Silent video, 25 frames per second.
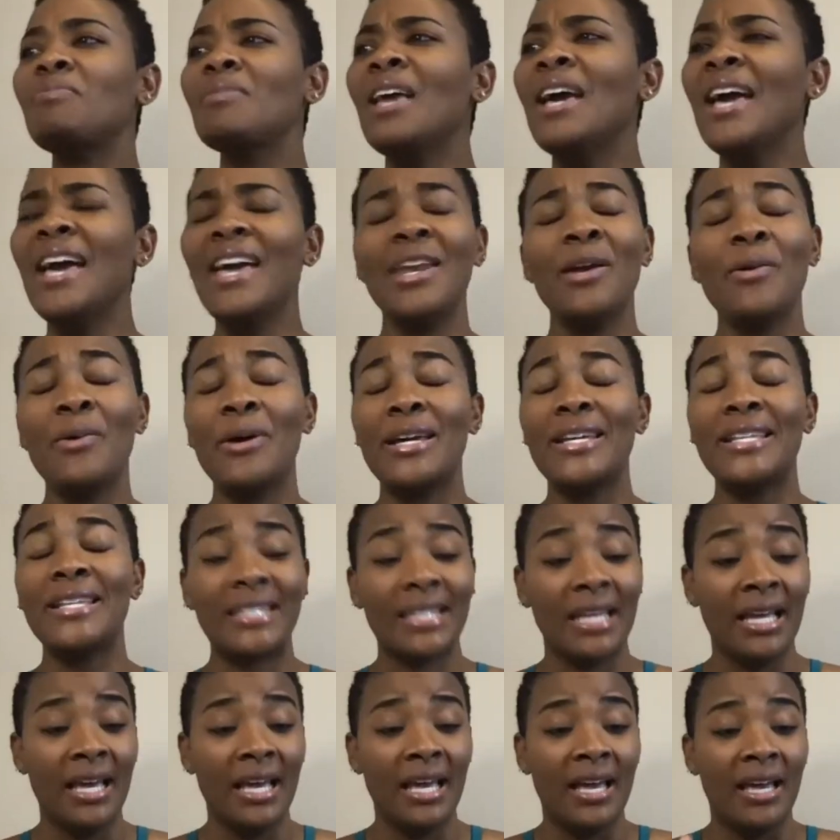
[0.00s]
Anyways,
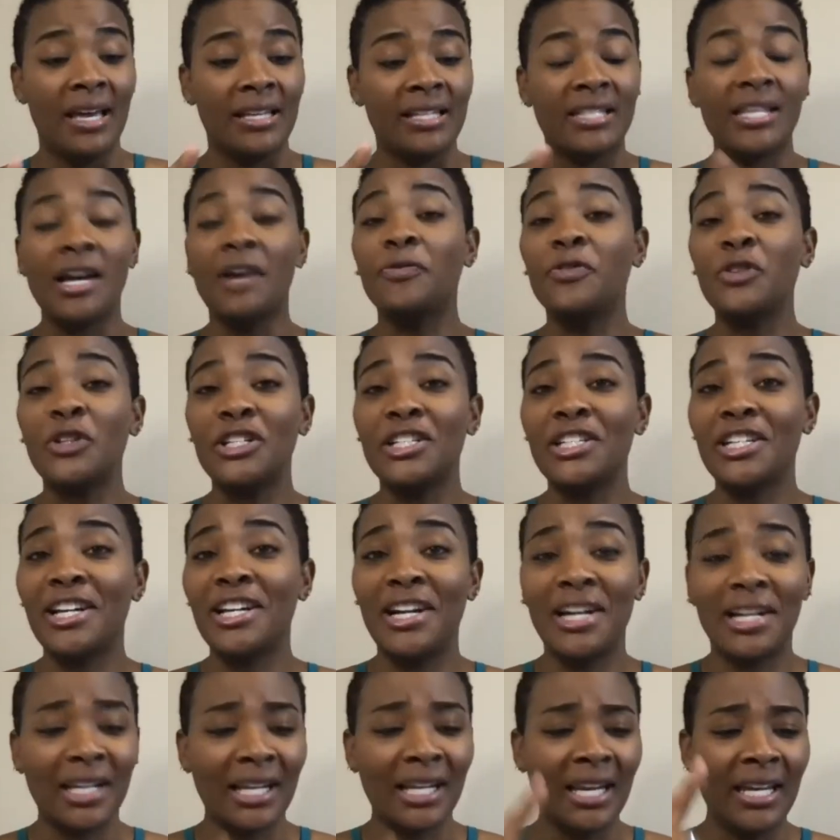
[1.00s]
software
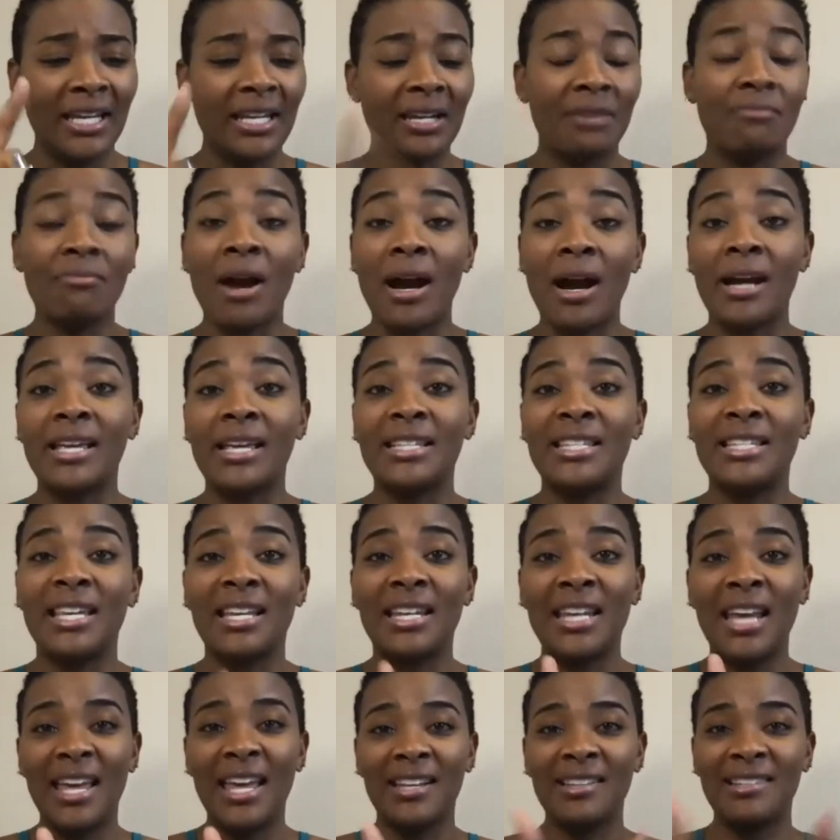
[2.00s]
engineering, then I did marketing,
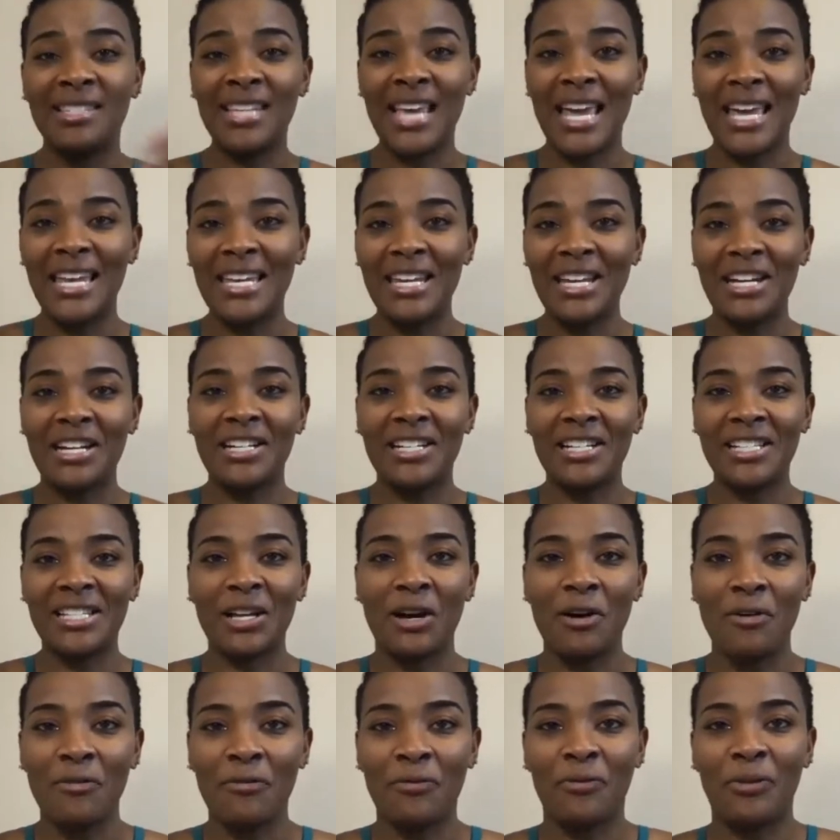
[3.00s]
then 10 years
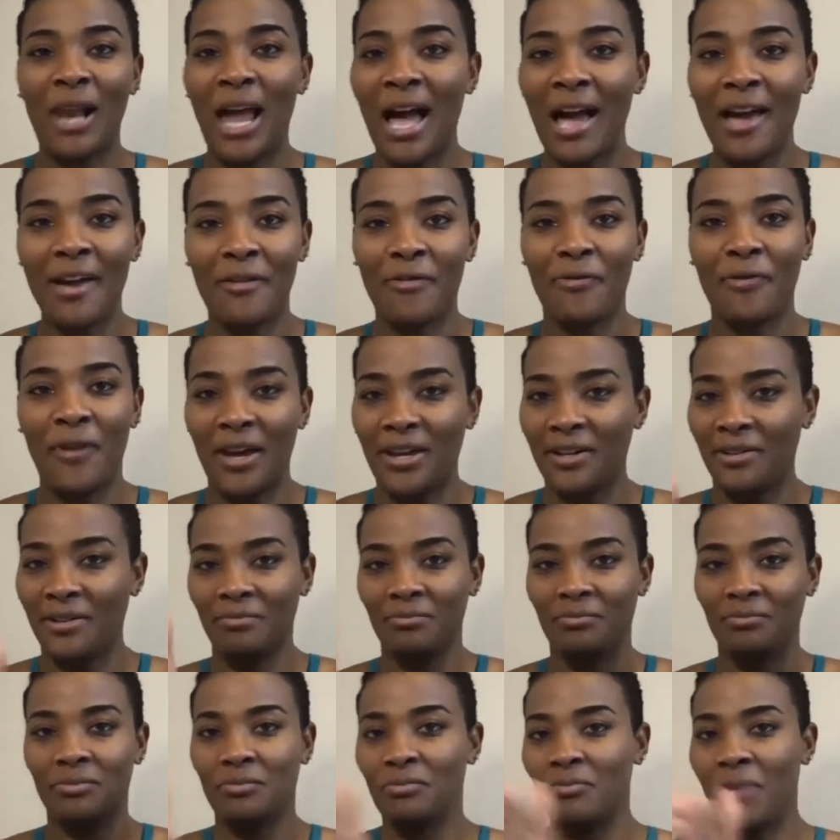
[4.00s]
of life
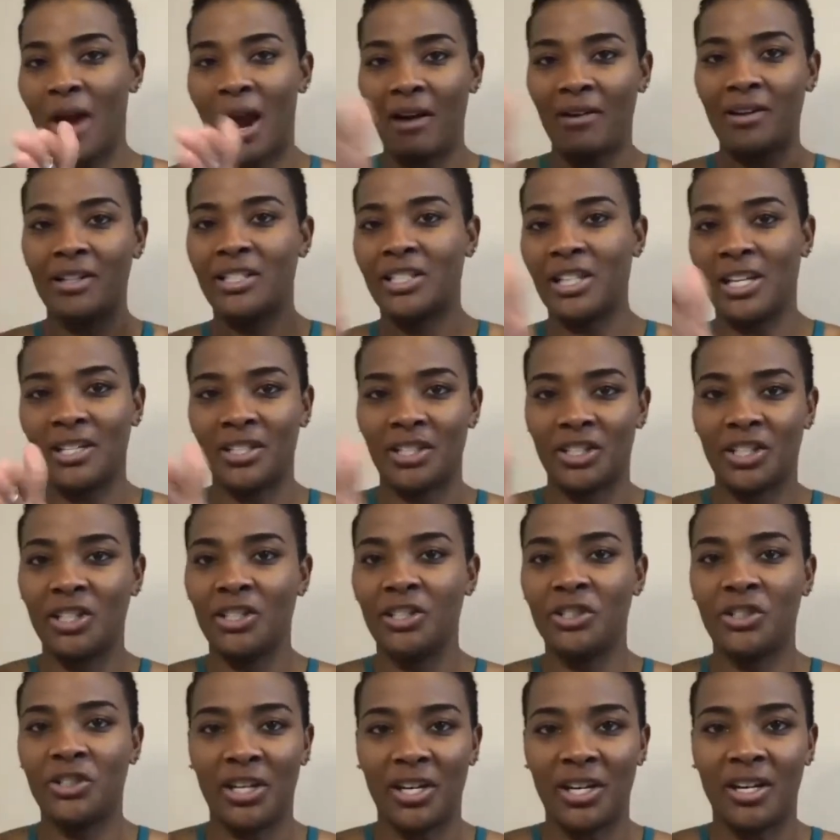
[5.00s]
and marriage and
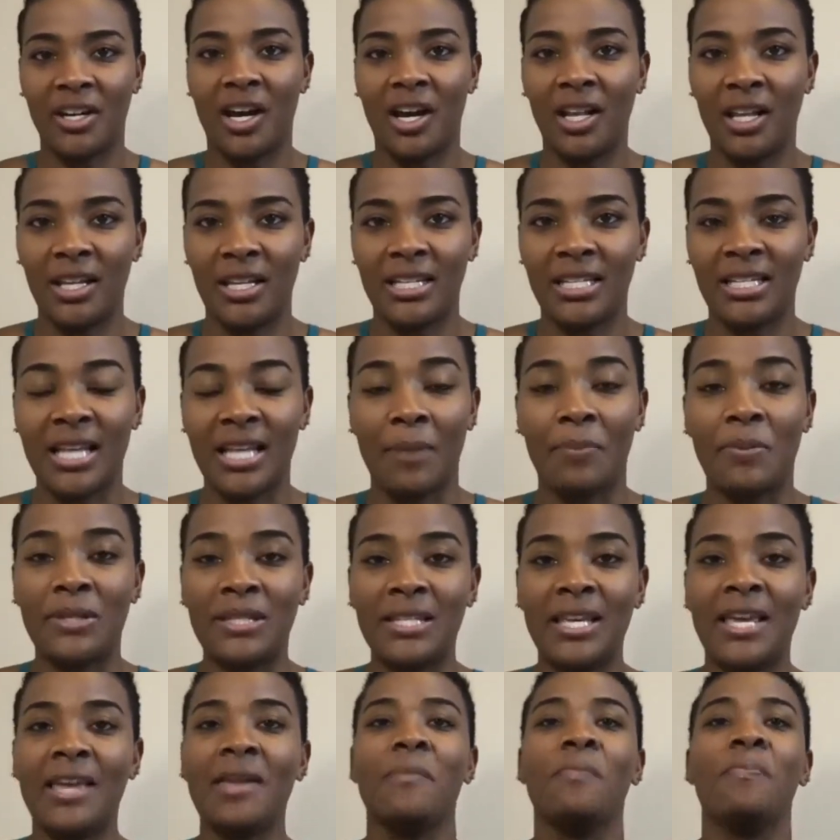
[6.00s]
children and all of this type of
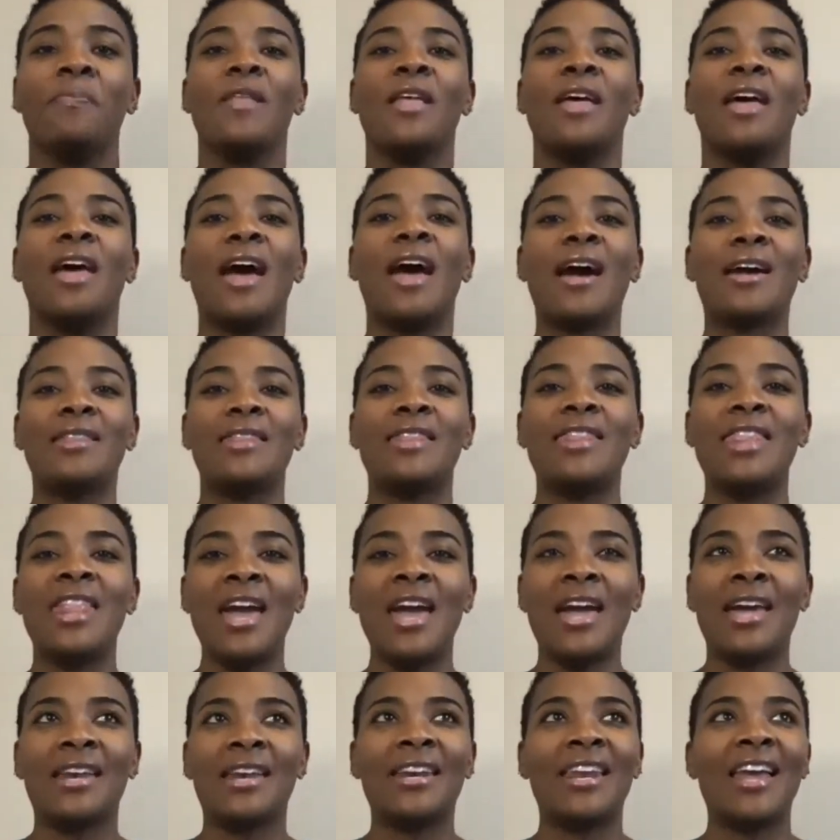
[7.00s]
thing. And
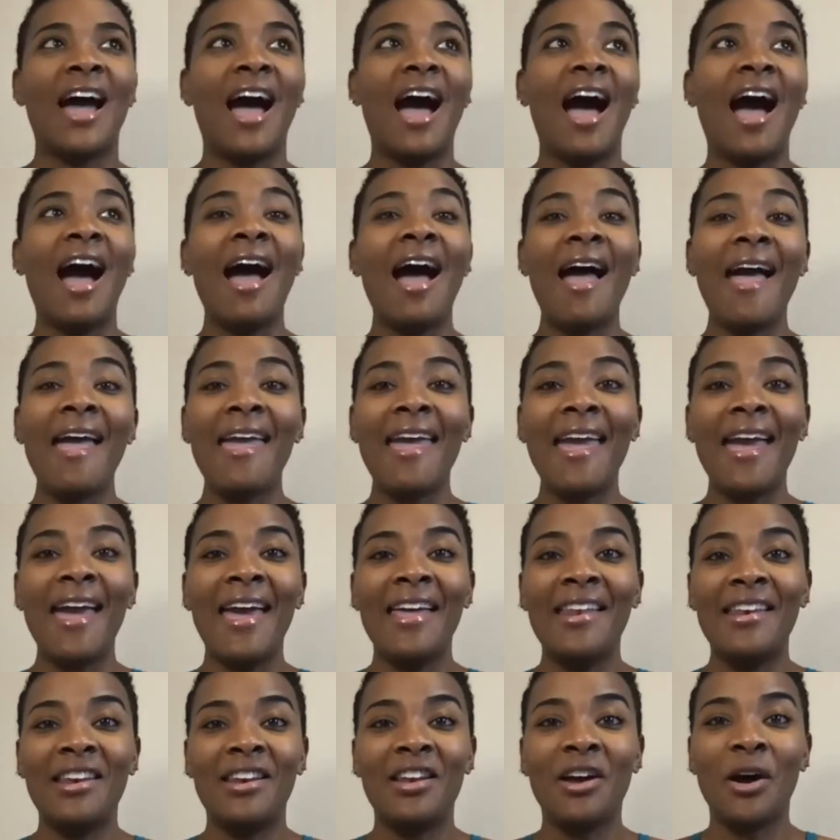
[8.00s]
then I
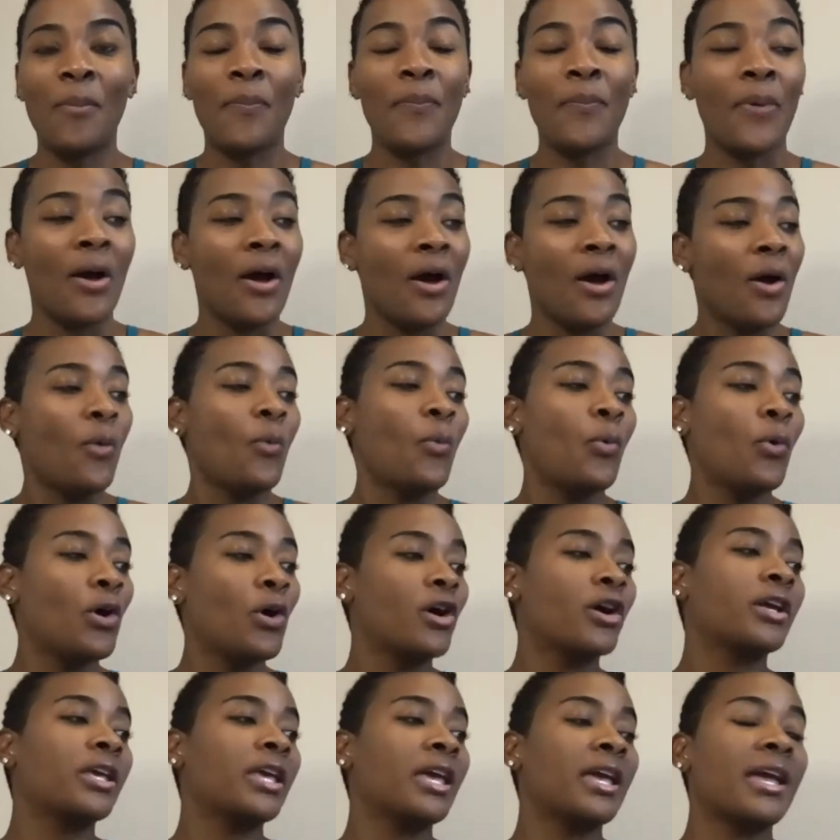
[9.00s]
ended up
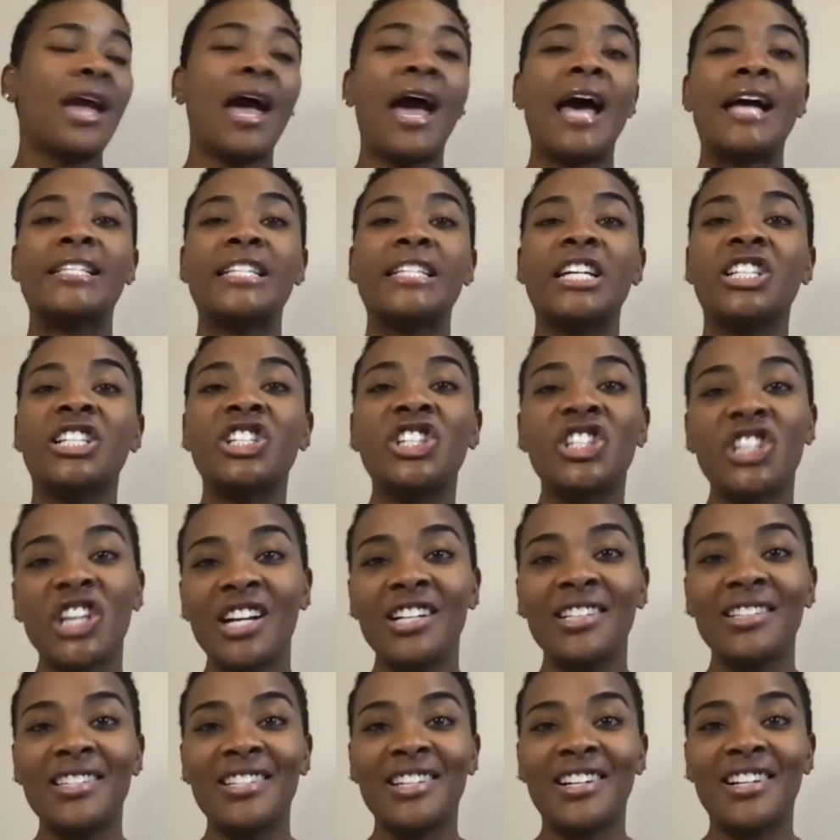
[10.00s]
working at a
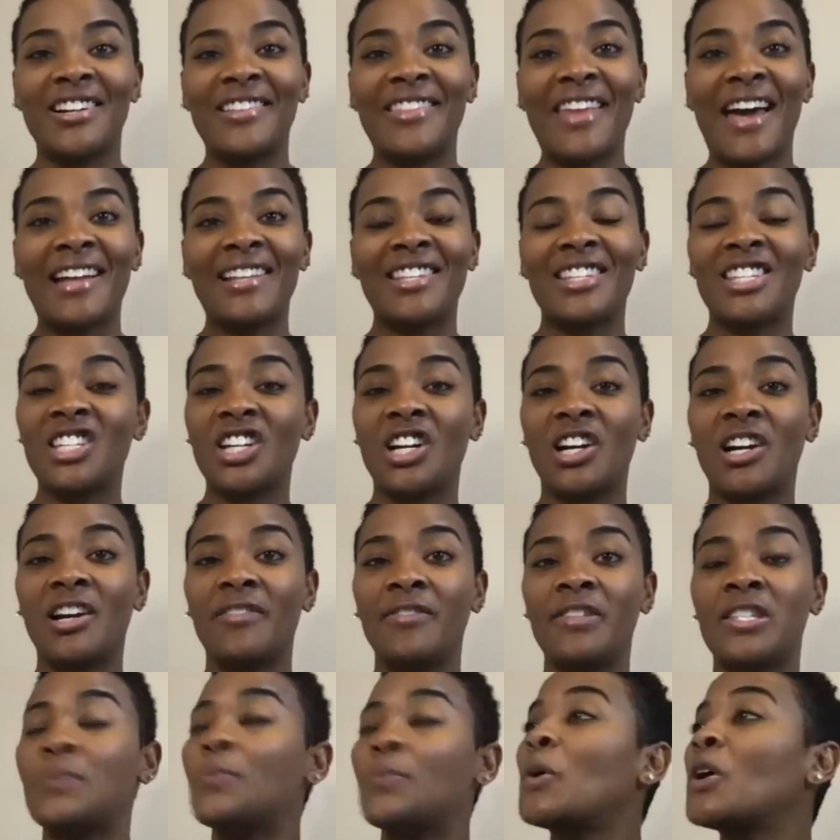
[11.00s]
shelter that
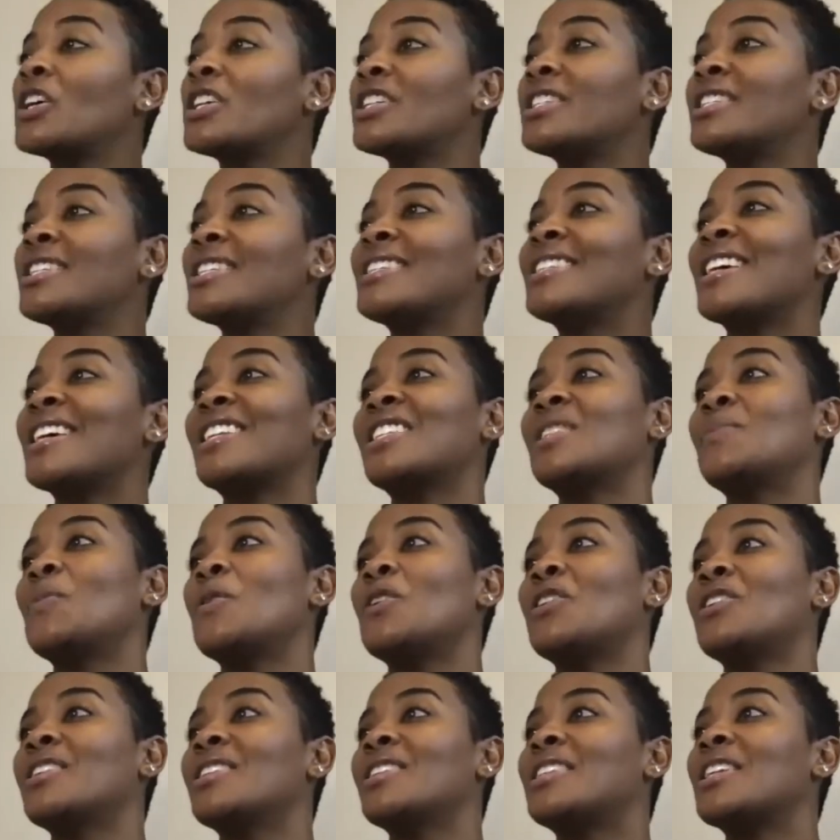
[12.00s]
serves persons
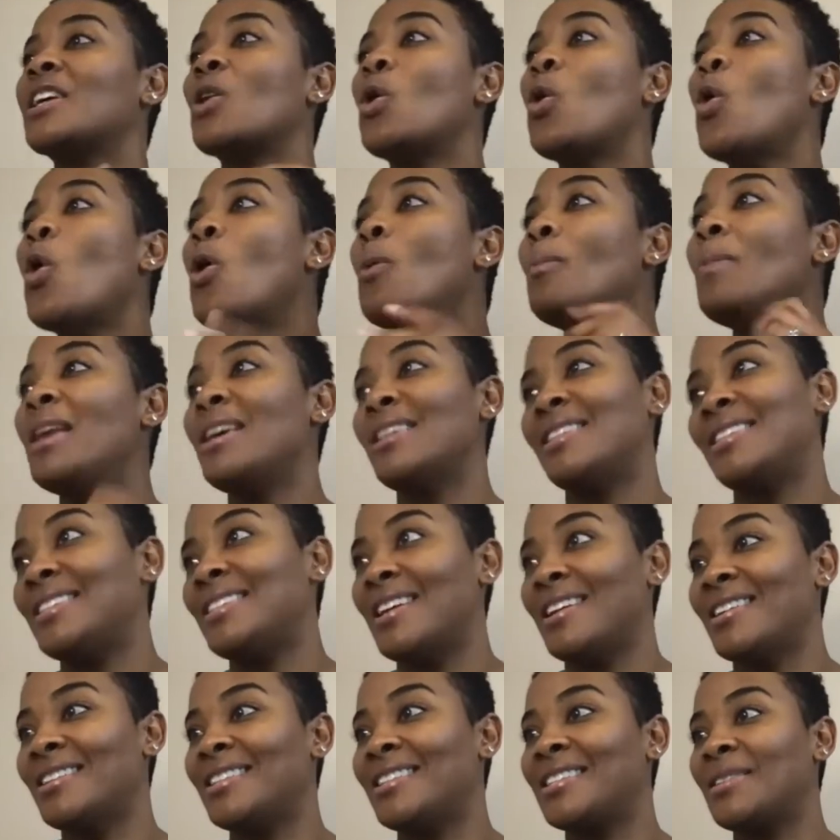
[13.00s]
experiencing
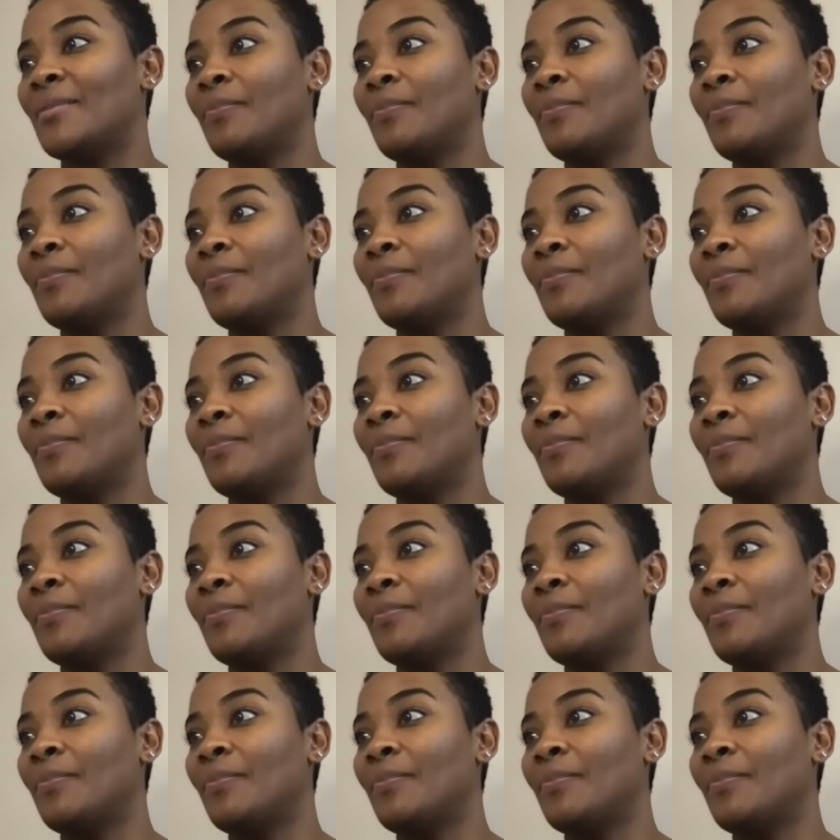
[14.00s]
homelessness.